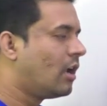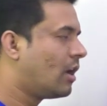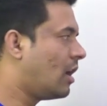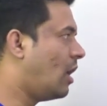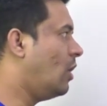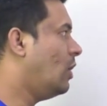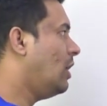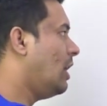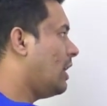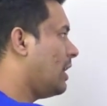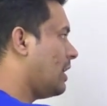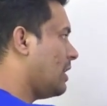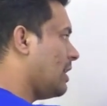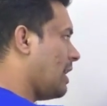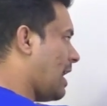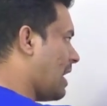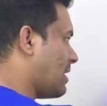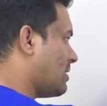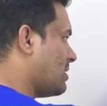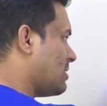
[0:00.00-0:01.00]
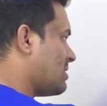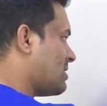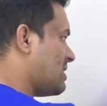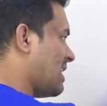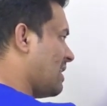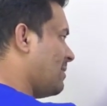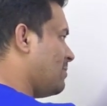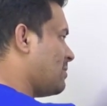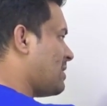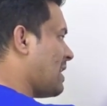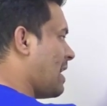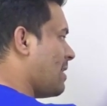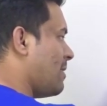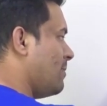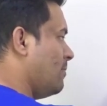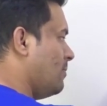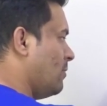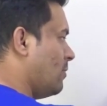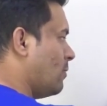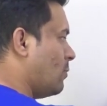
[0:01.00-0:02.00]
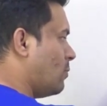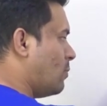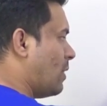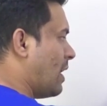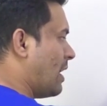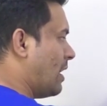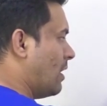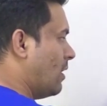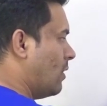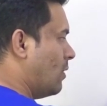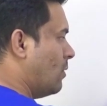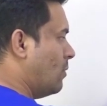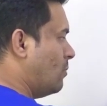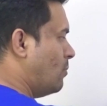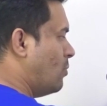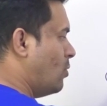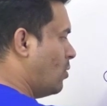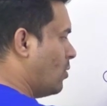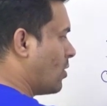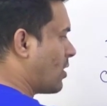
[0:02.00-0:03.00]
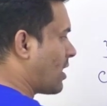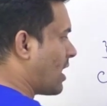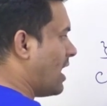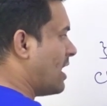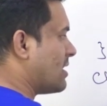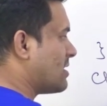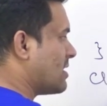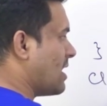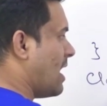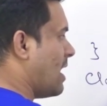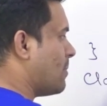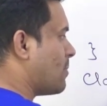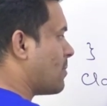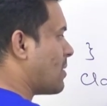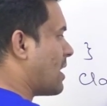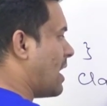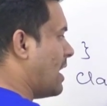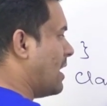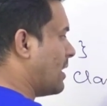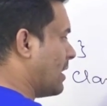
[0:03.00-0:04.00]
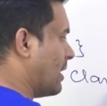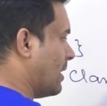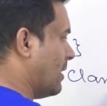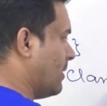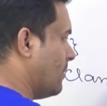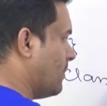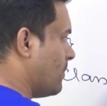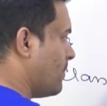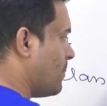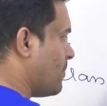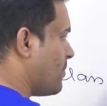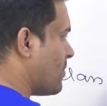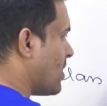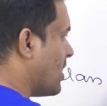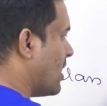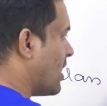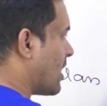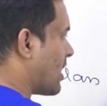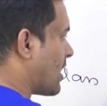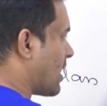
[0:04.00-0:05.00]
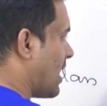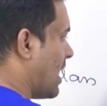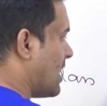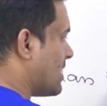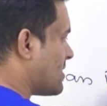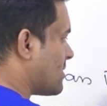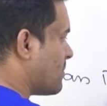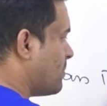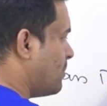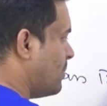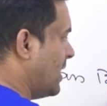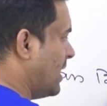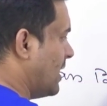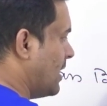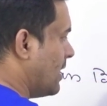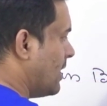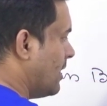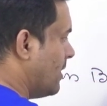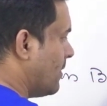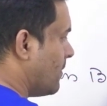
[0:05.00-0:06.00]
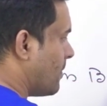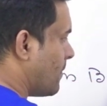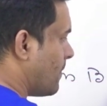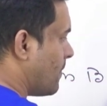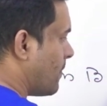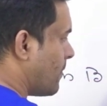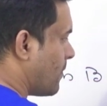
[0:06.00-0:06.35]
Now at the same time, one more class I am writing, class B,